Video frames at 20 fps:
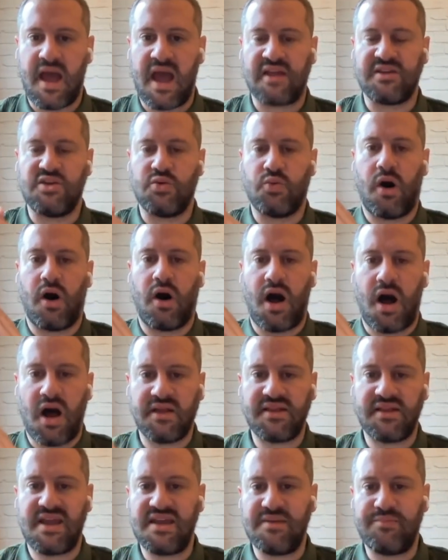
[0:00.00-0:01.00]
and you are
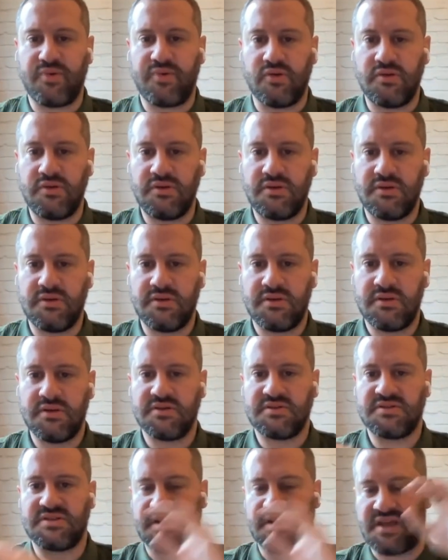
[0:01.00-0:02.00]
unable
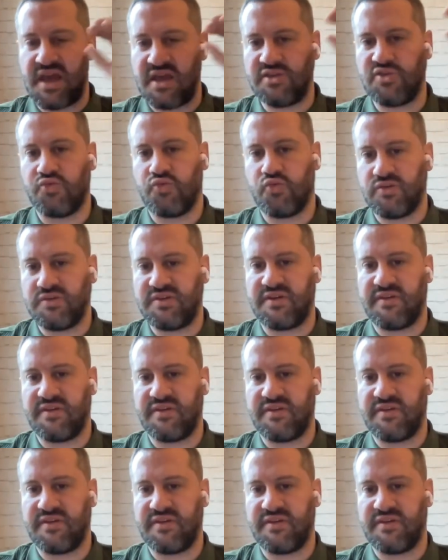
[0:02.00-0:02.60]
to get your